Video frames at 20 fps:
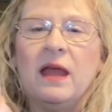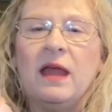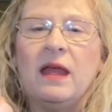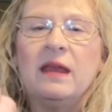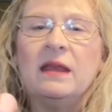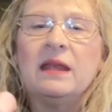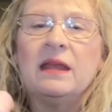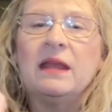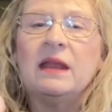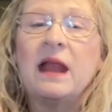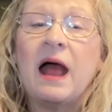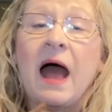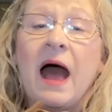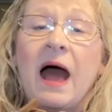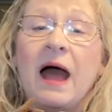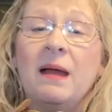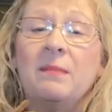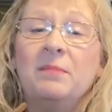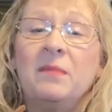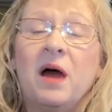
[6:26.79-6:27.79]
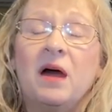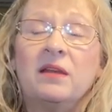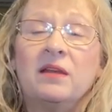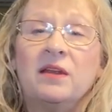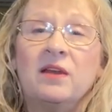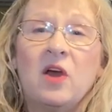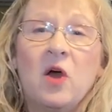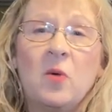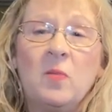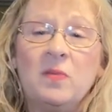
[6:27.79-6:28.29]
And again, I'm
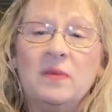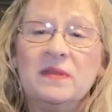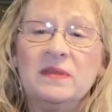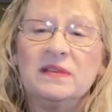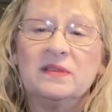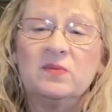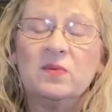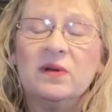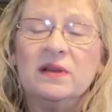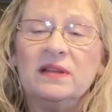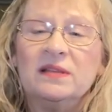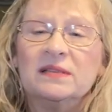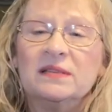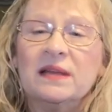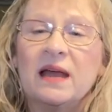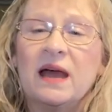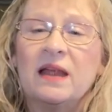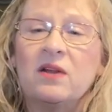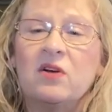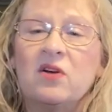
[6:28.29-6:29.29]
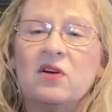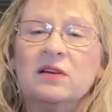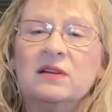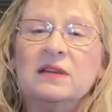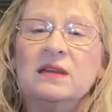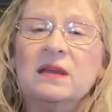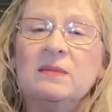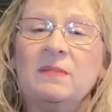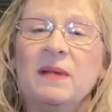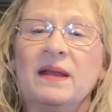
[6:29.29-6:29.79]
not going to open this one. It's kind of
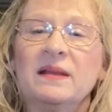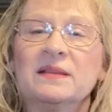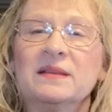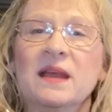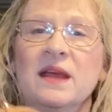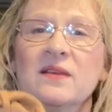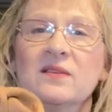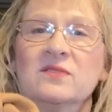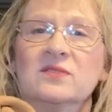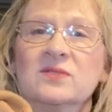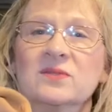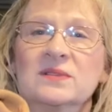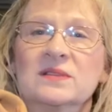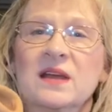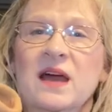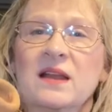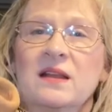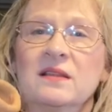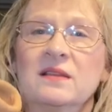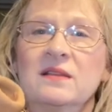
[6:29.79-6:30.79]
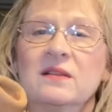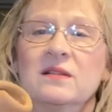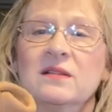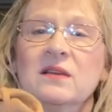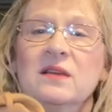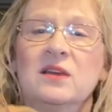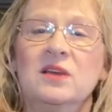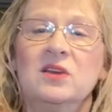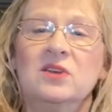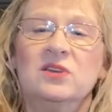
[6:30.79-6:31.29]
hard to get back together, so it's got a
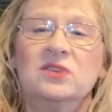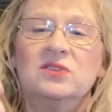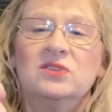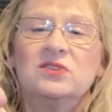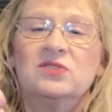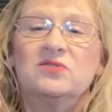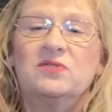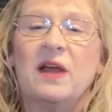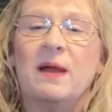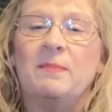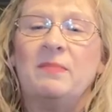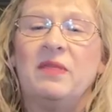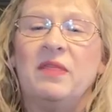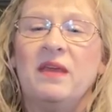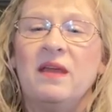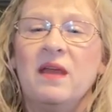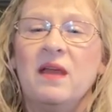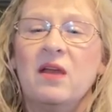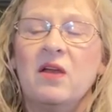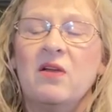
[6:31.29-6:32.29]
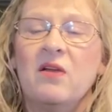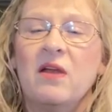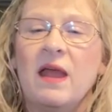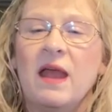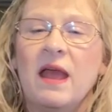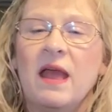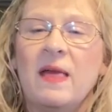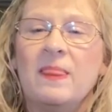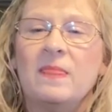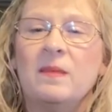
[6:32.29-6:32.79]
little strap there
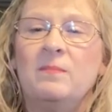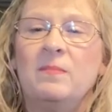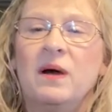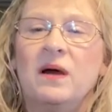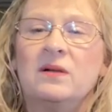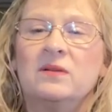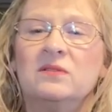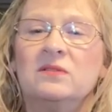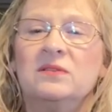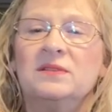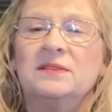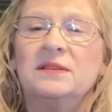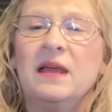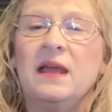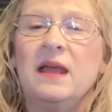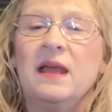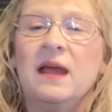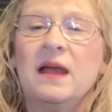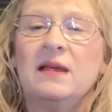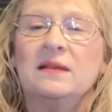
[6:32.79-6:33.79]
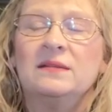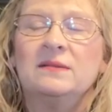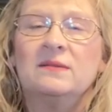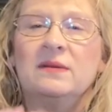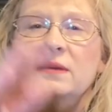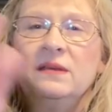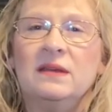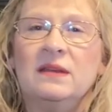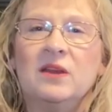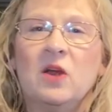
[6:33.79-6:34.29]
and the buckles, and
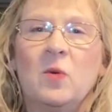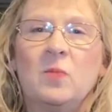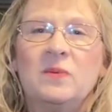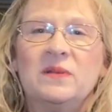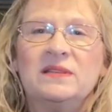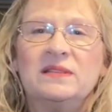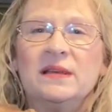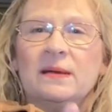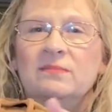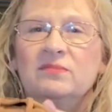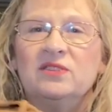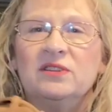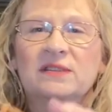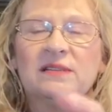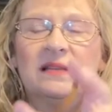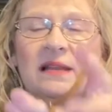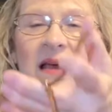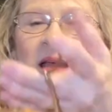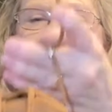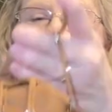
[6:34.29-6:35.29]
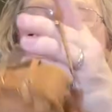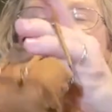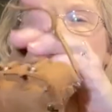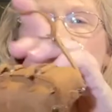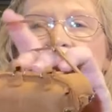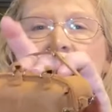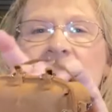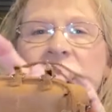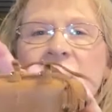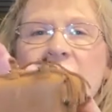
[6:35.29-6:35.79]
it opens up just like
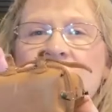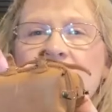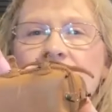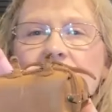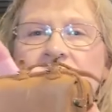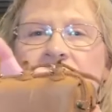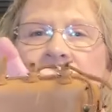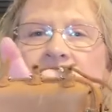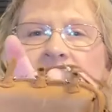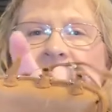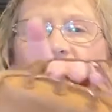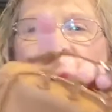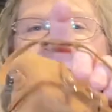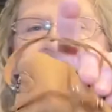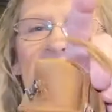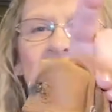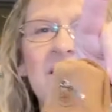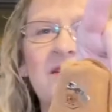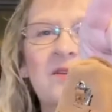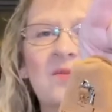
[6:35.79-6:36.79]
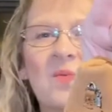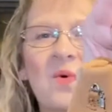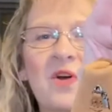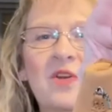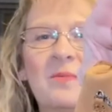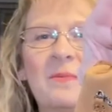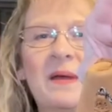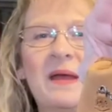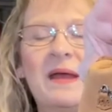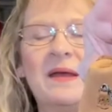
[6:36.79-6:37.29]
the um, just like their
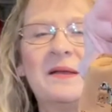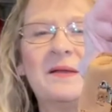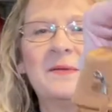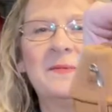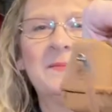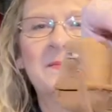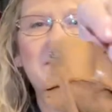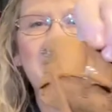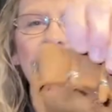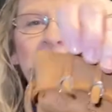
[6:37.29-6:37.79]
water bag.